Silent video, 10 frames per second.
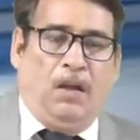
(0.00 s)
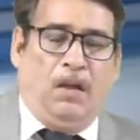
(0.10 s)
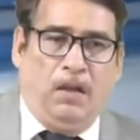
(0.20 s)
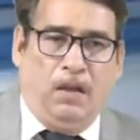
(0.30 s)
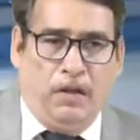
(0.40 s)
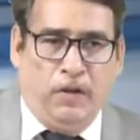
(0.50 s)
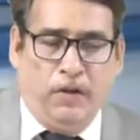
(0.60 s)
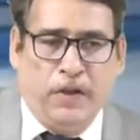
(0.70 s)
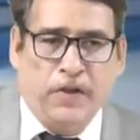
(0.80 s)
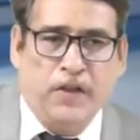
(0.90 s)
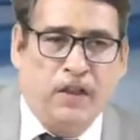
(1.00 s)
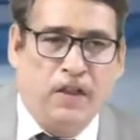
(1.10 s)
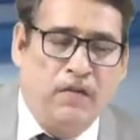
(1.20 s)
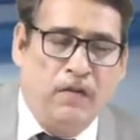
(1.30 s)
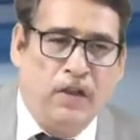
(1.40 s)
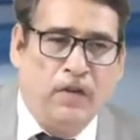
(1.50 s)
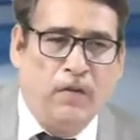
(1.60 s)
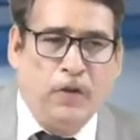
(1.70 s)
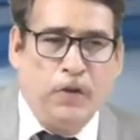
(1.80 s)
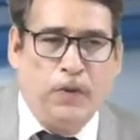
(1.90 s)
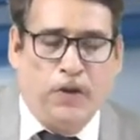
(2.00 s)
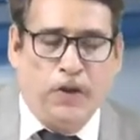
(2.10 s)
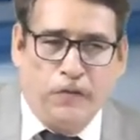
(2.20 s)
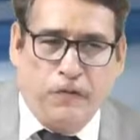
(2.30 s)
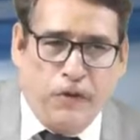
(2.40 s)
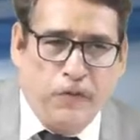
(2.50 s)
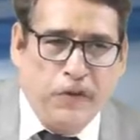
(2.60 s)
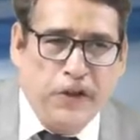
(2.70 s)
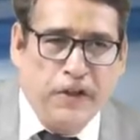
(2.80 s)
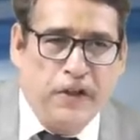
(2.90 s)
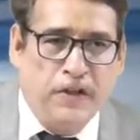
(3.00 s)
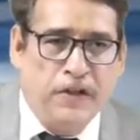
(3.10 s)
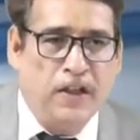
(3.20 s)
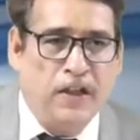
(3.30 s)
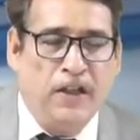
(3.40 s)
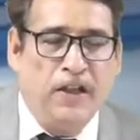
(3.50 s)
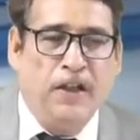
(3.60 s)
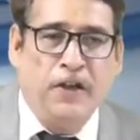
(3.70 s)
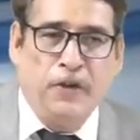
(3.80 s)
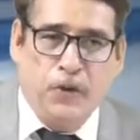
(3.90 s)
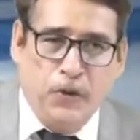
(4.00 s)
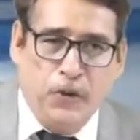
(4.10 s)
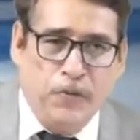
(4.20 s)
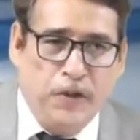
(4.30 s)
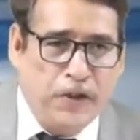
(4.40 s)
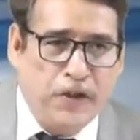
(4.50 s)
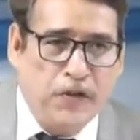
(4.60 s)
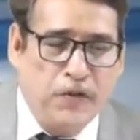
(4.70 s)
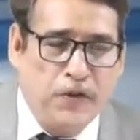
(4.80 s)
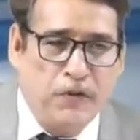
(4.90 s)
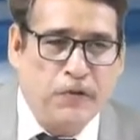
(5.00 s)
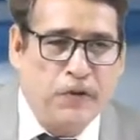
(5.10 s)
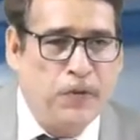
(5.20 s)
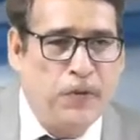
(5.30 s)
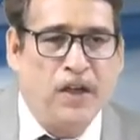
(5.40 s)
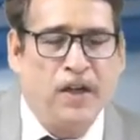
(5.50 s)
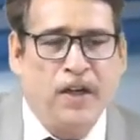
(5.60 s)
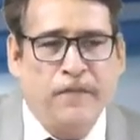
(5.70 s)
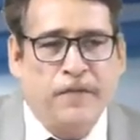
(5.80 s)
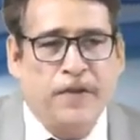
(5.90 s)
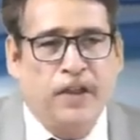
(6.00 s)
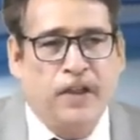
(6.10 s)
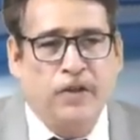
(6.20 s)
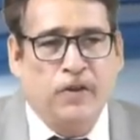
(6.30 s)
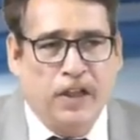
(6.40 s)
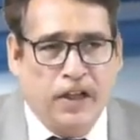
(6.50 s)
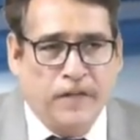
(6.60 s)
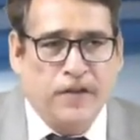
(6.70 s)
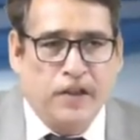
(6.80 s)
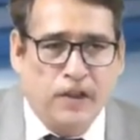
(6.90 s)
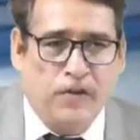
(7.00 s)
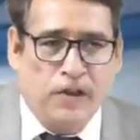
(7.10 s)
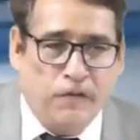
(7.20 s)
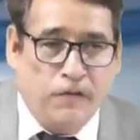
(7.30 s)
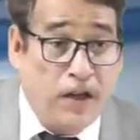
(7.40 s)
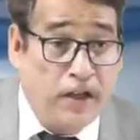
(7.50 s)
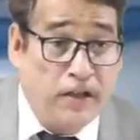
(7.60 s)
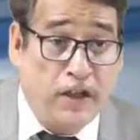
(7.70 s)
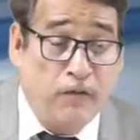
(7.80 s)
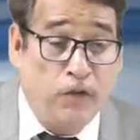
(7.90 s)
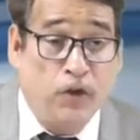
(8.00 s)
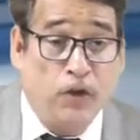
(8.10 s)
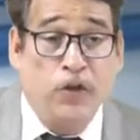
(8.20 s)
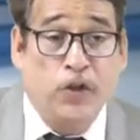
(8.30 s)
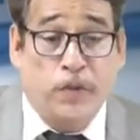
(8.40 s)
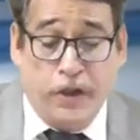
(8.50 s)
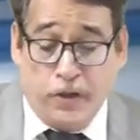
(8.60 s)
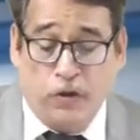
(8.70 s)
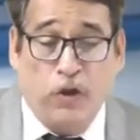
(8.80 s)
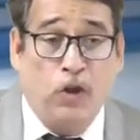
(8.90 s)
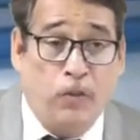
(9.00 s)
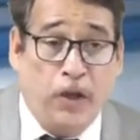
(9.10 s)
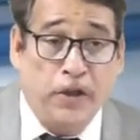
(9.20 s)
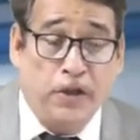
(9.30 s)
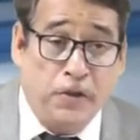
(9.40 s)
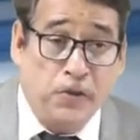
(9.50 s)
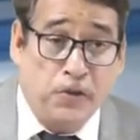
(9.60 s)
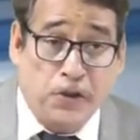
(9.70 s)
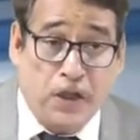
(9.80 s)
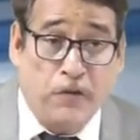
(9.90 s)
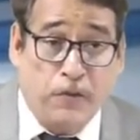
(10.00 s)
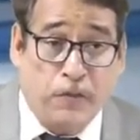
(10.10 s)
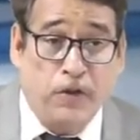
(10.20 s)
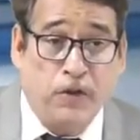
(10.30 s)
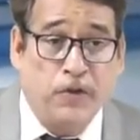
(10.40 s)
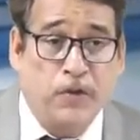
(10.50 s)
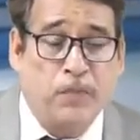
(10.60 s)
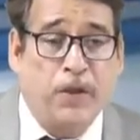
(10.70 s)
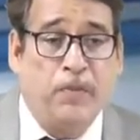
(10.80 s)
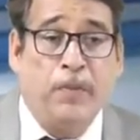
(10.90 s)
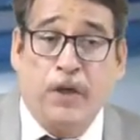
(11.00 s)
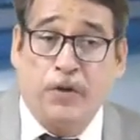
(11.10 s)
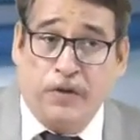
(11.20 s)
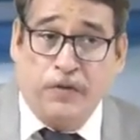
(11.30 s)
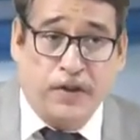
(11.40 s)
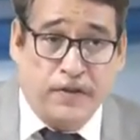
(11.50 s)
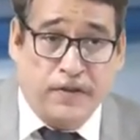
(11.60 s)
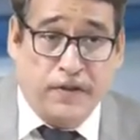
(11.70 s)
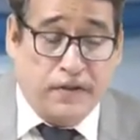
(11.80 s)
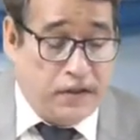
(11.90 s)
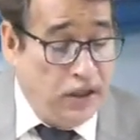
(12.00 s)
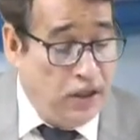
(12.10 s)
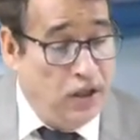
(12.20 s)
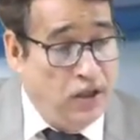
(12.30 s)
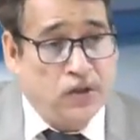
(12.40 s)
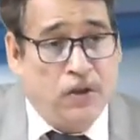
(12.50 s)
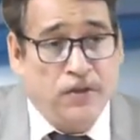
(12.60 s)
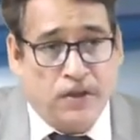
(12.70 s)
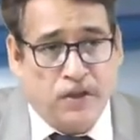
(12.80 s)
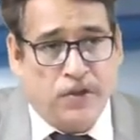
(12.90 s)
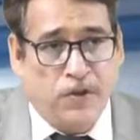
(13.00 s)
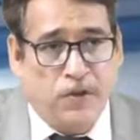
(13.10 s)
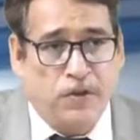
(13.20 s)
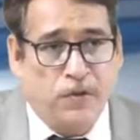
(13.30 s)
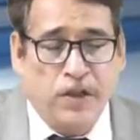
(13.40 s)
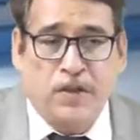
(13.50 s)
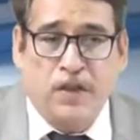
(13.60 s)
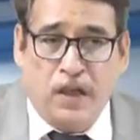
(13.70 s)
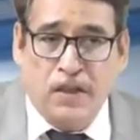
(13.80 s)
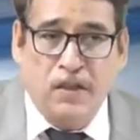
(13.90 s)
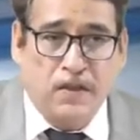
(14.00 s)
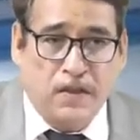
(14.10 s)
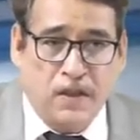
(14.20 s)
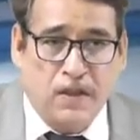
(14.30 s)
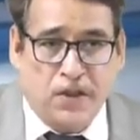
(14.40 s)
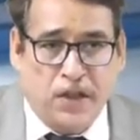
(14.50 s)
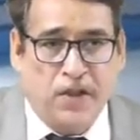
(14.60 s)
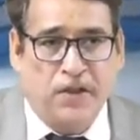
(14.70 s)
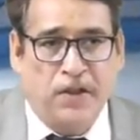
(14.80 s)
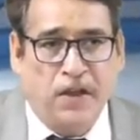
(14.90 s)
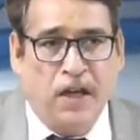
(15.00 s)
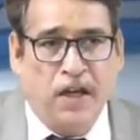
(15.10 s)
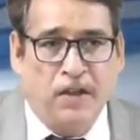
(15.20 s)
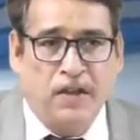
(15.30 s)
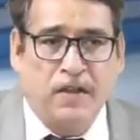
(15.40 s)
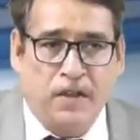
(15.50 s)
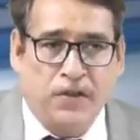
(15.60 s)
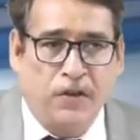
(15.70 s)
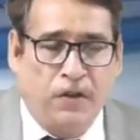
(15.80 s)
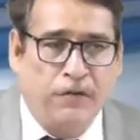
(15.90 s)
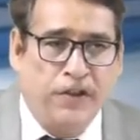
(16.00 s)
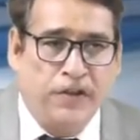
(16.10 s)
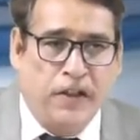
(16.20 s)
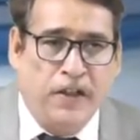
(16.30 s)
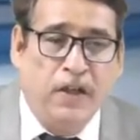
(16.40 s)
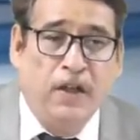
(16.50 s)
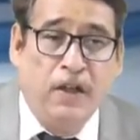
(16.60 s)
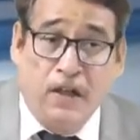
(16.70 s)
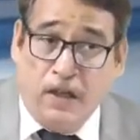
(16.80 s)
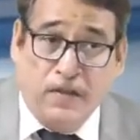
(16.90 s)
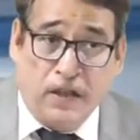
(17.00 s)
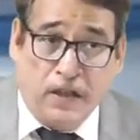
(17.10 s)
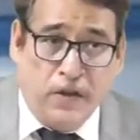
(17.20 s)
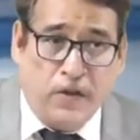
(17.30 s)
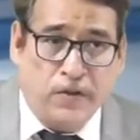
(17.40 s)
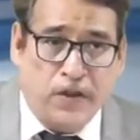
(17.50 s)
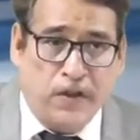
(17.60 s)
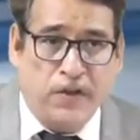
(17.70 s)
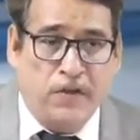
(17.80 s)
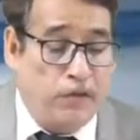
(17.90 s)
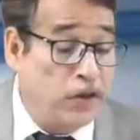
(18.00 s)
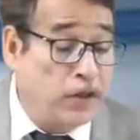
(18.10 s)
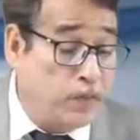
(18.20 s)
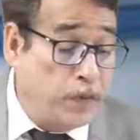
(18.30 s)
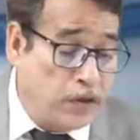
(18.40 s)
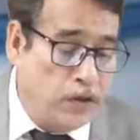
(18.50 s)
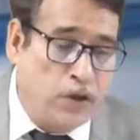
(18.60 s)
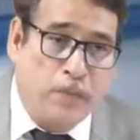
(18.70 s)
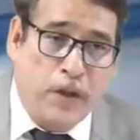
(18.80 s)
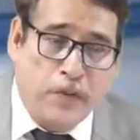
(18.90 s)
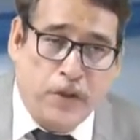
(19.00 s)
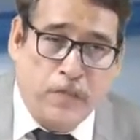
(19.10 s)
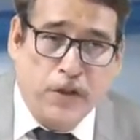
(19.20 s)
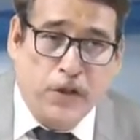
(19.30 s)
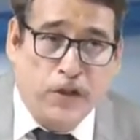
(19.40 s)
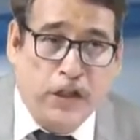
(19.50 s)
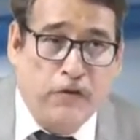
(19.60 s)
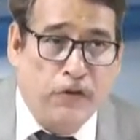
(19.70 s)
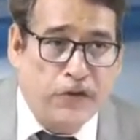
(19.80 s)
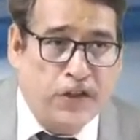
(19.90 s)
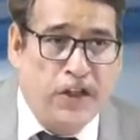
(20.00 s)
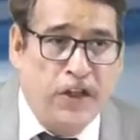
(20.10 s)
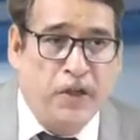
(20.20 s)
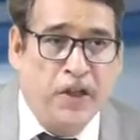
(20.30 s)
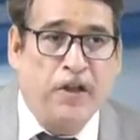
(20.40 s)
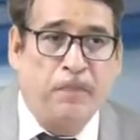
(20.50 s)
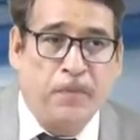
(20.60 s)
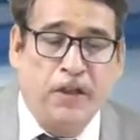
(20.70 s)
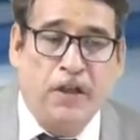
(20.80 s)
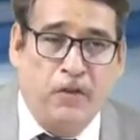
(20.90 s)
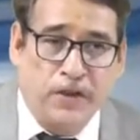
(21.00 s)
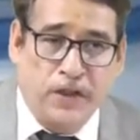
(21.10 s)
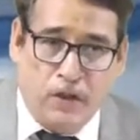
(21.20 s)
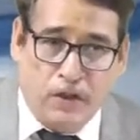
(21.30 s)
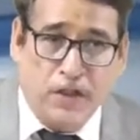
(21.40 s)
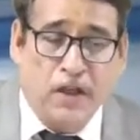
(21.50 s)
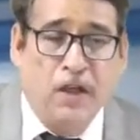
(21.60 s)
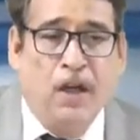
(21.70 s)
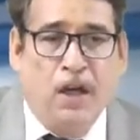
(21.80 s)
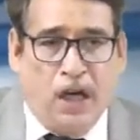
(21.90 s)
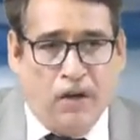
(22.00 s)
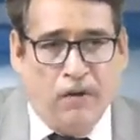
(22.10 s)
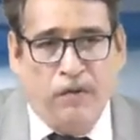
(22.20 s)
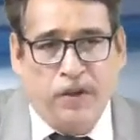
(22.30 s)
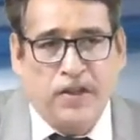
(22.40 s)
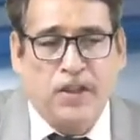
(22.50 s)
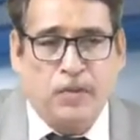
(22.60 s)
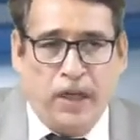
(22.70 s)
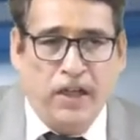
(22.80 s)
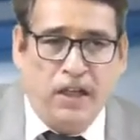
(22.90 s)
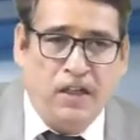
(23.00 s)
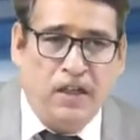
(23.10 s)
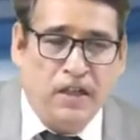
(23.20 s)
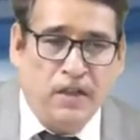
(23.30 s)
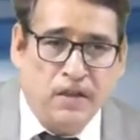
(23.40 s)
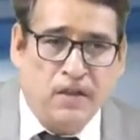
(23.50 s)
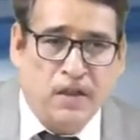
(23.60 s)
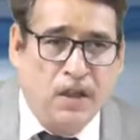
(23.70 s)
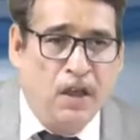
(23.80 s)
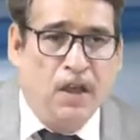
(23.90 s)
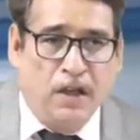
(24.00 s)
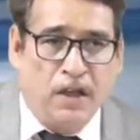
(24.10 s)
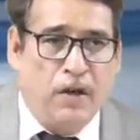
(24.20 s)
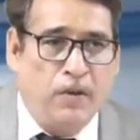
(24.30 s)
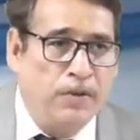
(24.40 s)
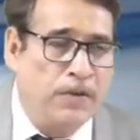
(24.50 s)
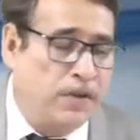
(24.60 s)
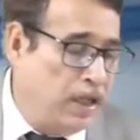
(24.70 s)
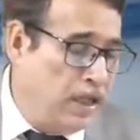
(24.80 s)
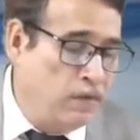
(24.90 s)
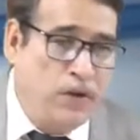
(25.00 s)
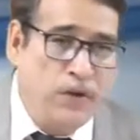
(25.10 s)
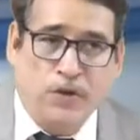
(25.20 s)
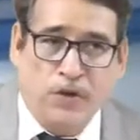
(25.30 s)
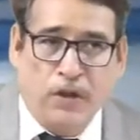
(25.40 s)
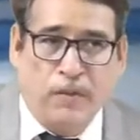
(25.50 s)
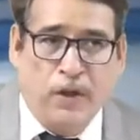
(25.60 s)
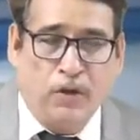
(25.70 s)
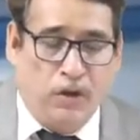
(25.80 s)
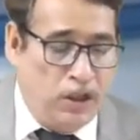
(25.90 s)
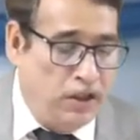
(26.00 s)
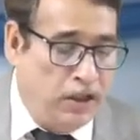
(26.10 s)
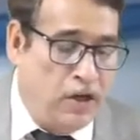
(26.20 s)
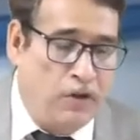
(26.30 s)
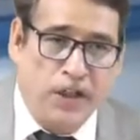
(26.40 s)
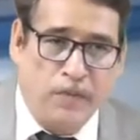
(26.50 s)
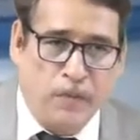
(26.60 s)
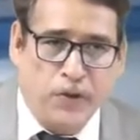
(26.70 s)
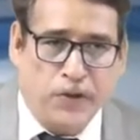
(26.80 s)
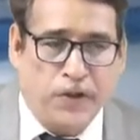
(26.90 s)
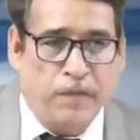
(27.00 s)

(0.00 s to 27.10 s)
Hello, it's a lovely good morning from here in Delhi, and hope that each one of you are absolutely fine, and we always pray to the Almighty to shower upon you supreme amount of success. So on such note, we start this session, and this session obviously is an intro session with respect to your paper number 12 of CMA Company Accounts and Audit. However, since my area is accounts, I'm going to talk about only the accounting portion.